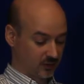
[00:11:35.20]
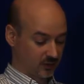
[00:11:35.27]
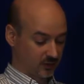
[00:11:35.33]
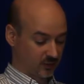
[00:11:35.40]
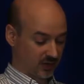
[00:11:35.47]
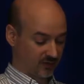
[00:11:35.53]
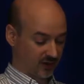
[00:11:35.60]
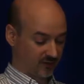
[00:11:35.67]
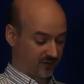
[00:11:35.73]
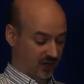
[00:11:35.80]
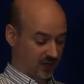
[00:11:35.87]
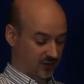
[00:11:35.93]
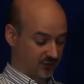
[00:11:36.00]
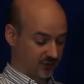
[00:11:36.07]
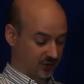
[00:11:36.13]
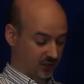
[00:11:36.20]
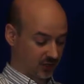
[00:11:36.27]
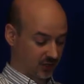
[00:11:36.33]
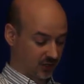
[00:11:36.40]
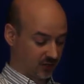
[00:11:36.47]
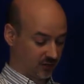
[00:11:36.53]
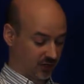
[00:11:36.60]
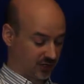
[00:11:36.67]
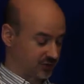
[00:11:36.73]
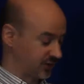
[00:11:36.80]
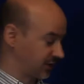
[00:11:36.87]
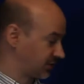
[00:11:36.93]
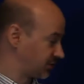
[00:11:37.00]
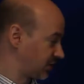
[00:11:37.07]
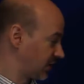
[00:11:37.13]
We have a fail secure
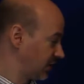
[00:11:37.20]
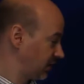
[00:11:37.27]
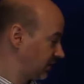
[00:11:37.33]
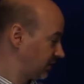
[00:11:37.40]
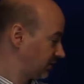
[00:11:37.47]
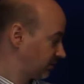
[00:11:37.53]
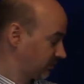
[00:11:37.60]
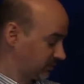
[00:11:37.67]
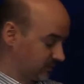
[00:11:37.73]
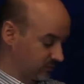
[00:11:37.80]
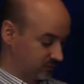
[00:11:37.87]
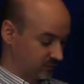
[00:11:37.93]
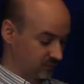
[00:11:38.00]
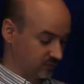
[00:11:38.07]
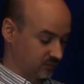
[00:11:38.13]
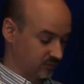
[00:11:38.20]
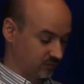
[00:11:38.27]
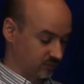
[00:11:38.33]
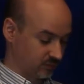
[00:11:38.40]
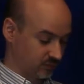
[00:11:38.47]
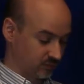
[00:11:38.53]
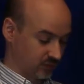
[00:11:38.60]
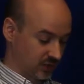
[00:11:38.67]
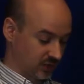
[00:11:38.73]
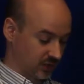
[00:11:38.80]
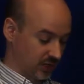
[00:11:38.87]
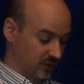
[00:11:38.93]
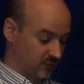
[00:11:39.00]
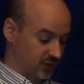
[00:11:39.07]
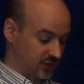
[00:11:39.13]
electric strike.
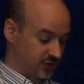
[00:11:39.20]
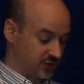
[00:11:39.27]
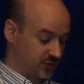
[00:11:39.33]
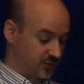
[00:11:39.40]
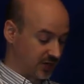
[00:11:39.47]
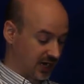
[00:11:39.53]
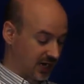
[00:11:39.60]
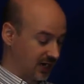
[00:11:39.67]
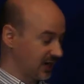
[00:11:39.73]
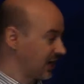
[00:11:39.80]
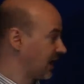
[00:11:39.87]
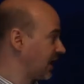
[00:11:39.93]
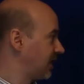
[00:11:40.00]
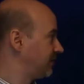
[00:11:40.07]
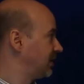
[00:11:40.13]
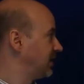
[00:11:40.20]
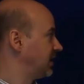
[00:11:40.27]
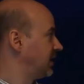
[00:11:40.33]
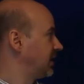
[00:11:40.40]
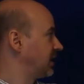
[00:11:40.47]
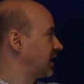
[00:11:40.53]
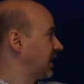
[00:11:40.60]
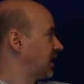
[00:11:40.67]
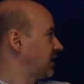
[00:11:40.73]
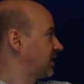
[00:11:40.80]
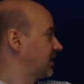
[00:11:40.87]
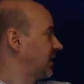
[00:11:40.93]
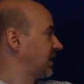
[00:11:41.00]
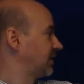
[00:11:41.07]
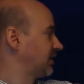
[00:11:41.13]
And we do not have an EDK
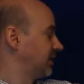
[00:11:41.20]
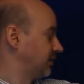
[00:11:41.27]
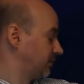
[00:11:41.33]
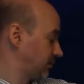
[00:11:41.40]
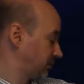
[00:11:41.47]
connected.